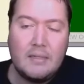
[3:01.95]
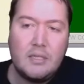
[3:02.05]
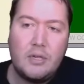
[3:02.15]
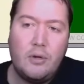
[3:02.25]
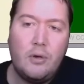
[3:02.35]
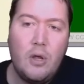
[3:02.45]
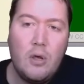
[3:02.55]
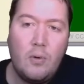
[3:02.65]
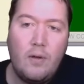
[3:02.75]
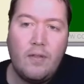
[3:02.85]
So
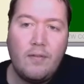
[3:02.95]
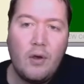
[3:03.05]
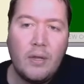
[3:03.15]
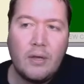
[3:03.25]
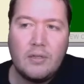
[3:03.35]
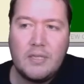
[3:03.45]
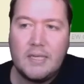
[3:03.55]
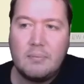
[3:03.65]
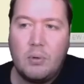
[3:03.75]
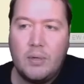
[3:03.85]
if they've only got
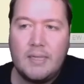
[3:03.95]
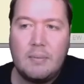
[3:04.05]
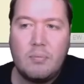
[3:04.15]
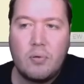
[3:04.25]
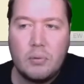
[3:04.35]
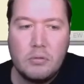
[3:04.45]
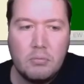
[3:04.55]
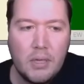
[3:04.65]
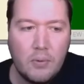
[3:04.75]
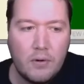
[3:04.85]
6 points, they
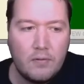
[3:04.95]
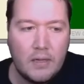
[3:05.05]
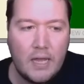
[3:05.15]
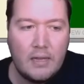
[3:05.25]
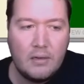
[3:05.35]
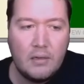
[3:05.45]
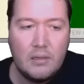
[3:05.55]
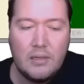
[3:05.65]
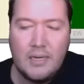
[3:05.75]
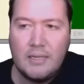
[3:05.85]
probably would have
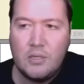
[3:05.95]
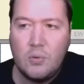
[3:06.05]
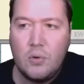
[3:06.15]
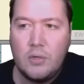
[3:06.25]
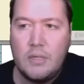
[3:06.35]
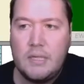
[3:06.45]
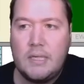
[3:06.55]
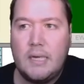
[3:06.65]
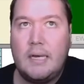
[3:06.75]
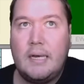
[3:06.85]
leaned
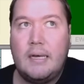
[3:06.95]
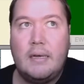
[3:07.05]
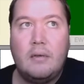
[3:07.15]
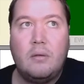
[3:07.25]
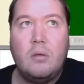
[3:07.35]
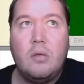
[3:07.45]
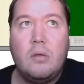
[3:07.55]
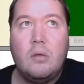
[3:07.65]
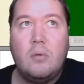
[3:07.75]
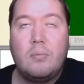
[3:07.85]
towards
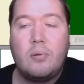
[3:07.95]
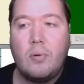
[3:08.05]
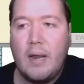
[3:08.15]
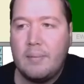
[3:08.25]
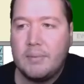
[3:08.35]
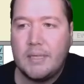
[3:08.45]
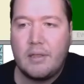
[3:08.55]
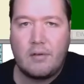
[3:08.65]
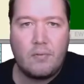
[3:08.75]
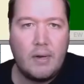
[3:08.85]
preempting
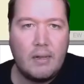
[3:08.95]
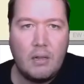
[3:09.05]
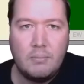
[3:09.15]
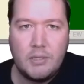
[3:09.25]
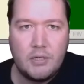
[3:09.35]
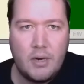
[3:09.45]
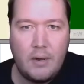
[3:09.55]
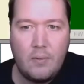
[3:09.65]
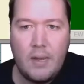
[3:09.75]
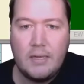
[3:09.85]
three clubs straight
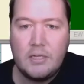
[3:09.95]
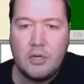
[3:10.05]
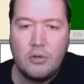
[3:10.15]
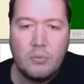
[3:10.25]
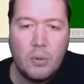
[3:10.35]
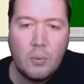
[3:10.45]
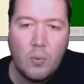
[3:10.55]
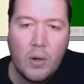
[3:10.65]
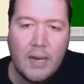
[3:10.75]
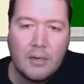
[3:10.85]
away. So
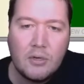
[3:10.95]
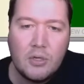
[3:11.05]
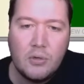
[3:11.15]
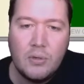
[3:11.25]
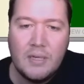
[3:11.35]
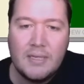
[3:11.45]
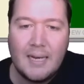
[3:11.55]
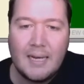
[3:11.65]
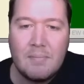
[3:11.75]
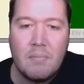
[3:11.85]
what I could do is
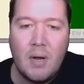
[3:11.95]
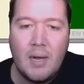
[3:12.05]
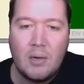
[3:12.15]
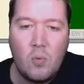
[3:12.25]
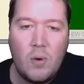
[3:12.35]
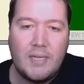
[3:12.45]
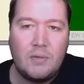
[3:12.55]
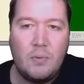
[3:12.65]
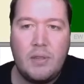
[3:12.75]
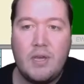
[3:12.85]
I can mark
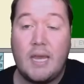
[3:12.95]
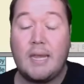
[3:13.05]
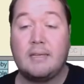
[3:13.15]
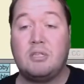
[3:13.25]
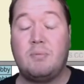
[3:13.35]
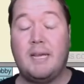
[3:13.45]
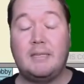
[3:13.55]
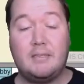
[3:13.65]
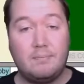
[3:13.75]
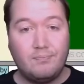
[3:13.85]
West with the king of spades.